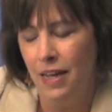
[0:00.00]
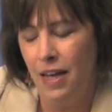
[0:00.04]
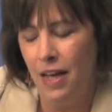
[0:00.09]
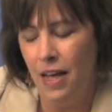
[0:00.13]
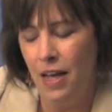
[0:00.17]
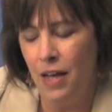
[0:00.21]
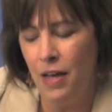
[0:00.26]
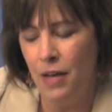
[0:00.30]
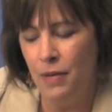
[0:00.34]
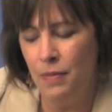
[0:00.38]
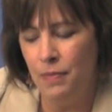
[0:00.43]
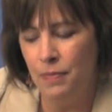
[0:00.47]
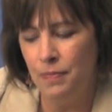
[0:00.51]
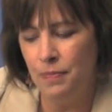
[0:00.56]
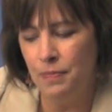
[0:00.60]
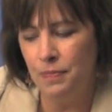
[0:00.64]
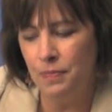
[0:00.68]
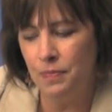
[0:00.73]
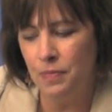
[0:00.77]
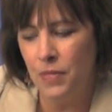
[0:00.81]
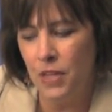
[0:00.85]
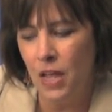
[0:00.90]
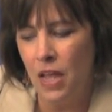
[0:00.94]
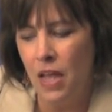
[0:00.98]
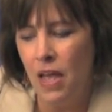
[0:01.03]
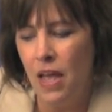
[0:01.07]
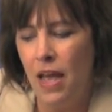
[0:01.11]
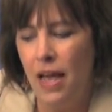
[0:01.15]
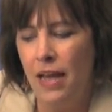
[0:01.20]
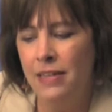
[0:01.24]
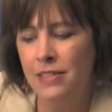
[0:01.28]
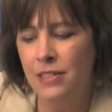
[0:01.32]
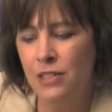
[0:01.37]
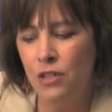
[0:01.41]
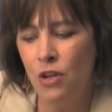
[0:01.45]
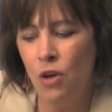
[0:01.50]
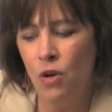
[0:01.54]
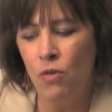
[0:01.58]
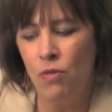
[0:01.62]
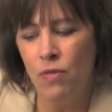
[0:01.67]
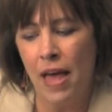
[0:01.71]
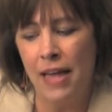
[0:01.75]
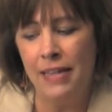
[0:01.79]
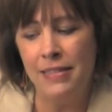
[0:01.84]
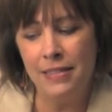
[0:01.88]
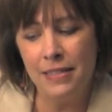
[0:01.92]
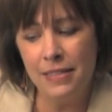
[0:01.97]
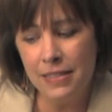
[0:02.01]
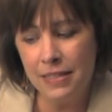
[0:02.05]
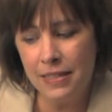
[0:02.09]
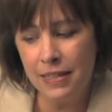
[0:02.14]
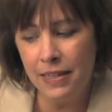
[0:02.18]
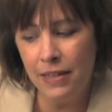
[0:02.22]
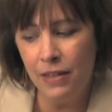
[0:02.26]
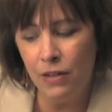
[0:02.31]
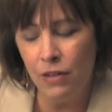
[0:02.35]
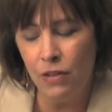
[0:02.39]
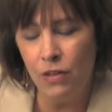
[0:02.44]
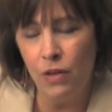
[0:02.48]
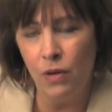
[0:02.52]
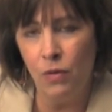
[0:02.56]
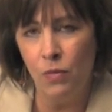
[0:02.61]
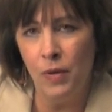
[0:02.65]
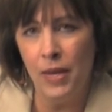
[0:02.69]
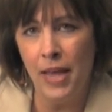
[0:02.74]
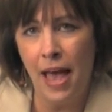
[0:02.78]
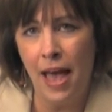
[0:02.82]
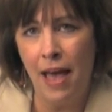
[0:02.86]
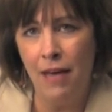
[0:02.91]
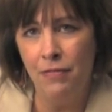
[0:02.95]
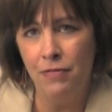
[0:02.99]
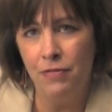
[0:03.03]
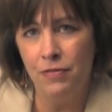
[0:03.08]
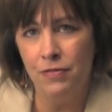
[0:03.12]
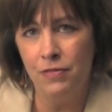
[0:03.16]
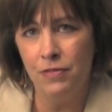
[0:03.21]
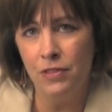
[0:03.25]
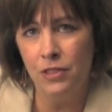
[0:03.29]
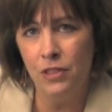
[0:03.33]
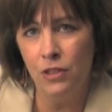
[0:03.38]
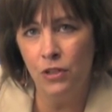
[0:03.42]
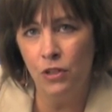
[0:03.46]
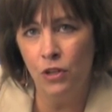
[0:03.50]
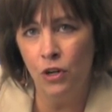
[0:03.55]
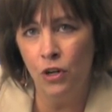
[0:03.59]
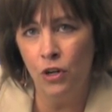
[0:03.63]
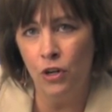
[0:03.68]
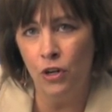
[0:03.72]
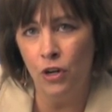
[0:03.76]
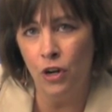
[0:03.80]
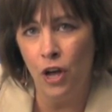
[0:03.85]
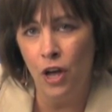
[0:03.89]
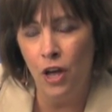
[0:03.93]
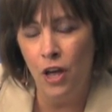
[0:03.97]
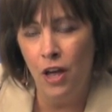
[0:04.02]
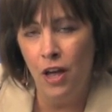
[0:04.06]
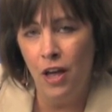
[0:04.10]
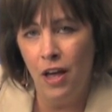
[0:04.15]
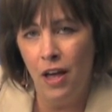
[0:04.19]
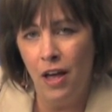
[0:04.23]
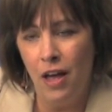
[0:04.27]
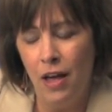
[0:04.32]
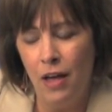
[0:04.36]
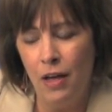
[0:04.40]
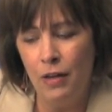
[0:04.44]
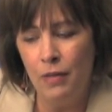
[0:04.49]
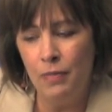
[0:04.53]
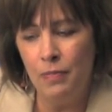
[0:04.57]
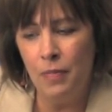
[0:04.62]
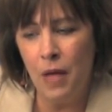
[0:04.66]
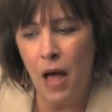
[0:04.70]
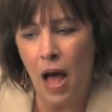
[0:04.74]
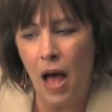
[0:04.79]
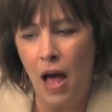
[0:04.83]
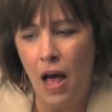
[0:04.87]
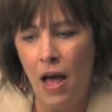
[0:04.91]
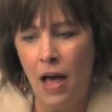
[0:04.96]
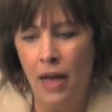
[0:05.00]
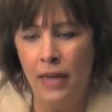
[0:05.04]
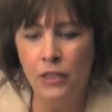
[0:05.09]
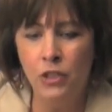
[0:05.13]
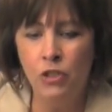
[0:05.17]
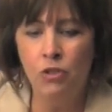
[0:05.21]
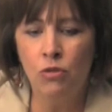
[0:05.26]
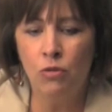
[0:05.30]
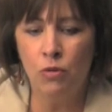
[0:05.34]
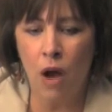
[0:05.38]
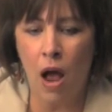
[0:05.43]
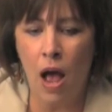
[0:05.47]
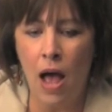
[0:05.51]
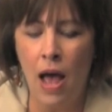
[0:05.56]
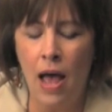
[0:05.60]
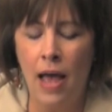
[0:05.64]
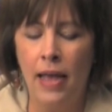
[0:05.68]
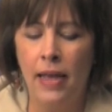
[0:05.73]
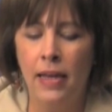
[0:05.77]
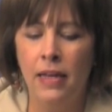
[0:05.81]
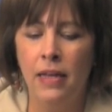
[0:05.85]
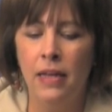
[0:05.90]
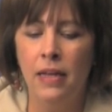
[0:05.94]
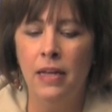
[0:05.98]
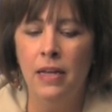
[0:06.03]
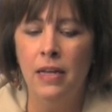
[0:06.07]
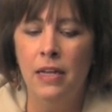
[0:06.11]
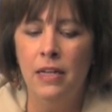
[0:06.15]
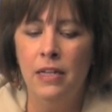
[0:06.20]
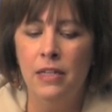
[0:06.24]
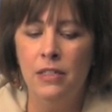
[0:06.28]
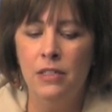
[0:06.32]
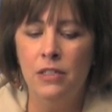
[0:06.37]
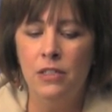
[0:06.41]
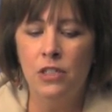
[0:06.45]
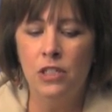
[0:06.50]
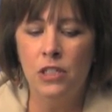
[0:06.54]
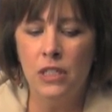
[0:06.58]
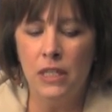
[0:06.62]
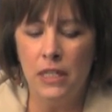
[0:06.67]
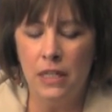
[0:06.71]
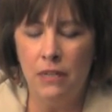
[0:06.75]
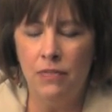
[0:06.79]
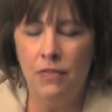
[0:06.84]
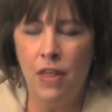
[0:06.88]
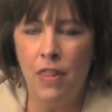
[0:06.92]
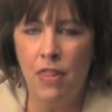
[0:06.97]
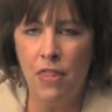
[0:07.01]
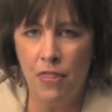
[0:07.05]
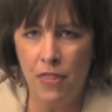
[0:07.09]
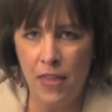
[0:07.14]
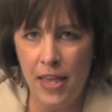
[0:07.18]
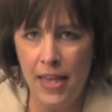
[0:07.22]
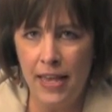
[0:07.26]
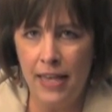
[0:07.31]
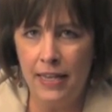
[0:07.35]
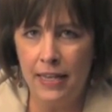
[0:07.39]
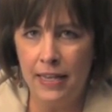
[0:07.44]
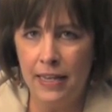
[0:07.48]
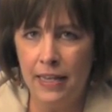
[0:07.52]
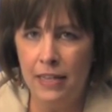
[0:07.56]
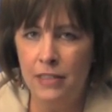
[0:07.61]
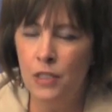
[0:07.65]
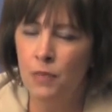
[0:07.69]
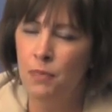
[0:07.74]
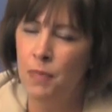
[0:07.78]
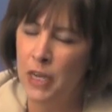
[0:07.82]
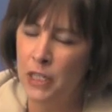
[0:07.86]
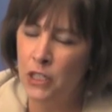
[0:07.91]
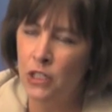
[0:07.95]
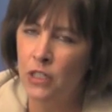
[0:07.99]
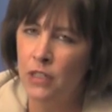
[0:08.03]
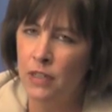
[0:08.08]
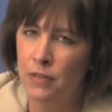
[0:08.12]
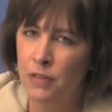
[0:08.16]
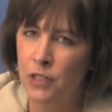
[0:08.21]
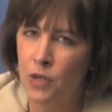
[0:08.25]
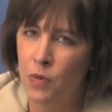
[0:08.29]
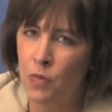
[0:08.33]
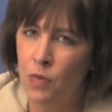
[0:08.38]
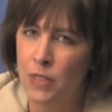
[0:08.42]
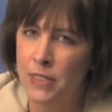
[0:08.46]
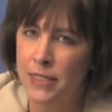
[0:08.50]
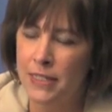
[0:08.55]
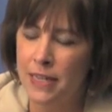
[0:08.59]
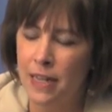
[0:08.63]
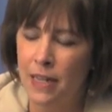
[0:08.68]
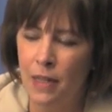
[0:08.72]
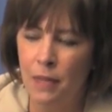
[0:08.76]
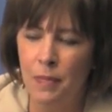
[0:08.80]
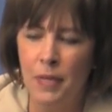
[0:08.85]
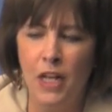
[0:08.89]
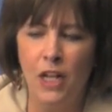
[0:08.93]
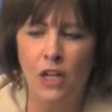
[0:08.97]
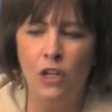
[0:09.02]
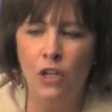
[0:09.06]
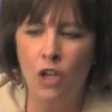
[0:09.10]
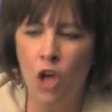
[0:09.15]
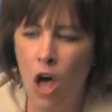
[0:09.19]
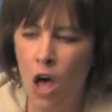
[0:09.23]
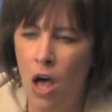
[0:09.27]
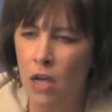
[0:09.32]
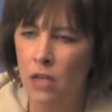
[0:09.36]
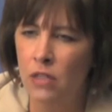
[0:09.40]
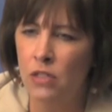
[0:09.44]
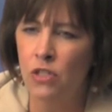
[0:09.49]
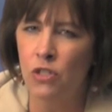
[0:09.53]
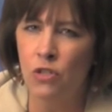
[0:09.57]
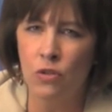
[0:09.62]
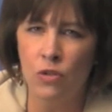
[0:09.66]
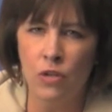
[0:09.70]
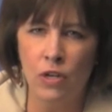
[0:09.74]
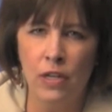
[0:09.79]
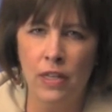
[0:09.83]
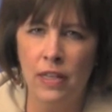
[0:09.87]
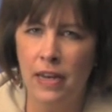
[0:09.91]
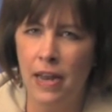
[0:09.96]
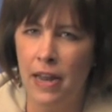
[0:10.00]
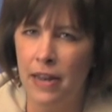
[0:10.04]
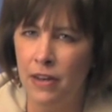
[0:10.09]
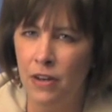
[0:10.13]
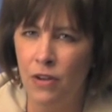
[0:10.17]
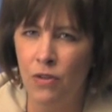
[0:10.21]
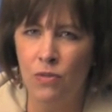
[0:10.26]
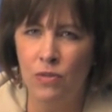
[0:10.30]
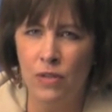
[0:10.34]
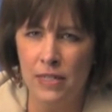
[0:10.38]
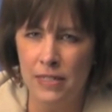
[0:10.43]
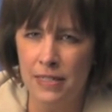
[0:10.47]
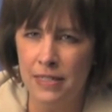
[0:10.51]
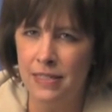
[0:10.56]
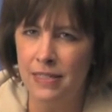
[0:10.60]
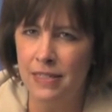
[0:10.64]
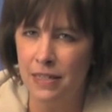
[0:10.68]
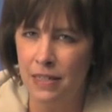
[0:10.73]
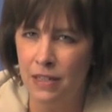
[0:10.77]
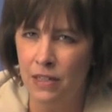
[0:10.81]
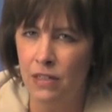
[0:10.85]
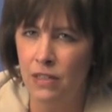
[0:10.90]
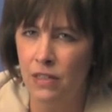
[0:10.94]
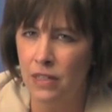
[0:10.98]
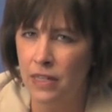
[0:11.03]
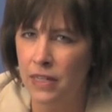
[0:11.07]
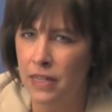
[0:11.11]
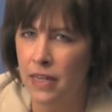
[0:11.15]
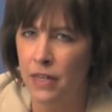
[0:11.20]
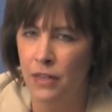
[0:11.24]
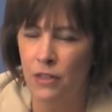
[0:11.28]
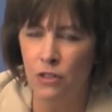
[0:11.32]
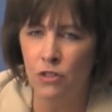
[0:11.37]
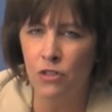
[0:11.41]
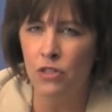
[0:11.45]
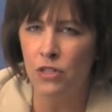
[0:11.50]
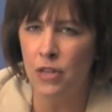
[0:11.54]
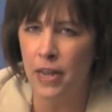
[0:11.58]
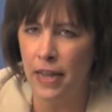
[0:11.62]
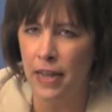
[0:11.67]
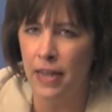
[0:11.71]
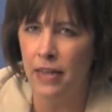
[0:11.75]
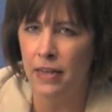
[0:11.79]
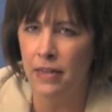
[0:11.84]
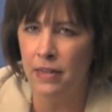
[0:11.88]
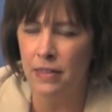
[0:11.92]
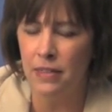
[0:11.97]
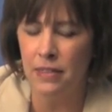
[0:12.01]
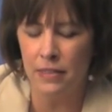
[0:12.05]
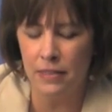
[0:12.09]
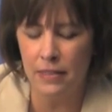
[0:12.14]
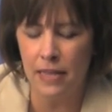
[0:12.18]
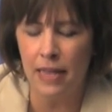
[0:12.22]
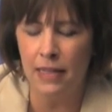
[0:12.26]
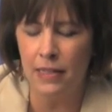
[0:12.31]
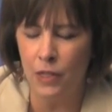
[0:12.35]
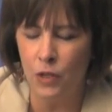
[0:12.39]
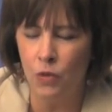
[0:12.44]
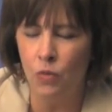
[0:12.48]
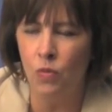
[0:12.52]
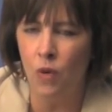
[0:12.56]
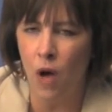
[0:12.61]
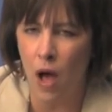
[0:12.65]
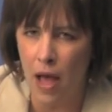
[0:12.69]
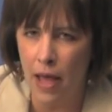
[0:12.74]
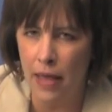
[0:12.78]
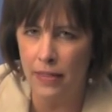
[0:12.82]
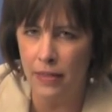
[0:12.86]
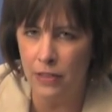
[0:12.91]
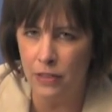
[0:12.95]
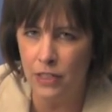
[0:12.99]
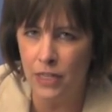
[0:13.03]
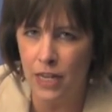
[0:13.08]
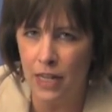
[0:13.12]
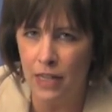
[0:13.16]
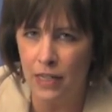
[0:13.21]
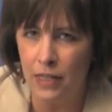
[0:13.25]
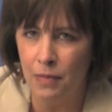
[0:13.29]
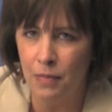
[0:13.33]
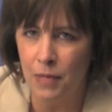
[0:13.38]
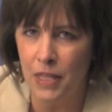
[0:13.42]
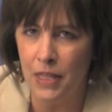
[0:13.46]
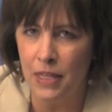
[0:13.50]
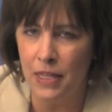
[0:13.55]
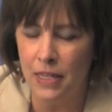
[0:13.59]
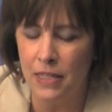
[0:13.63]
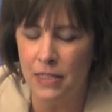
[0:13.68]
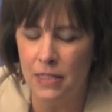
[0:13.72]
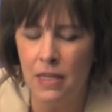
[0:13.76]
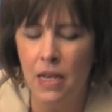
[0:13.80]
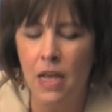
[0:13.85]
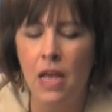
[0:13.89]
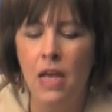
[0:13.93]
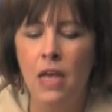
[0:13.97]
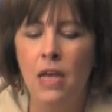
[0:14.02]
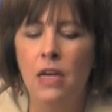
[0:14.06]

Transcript: And so that's a skill that we have to learn. I try to even think, especially if someone's telling me a long story that I don't necessarily understand exactly why they're telling me this,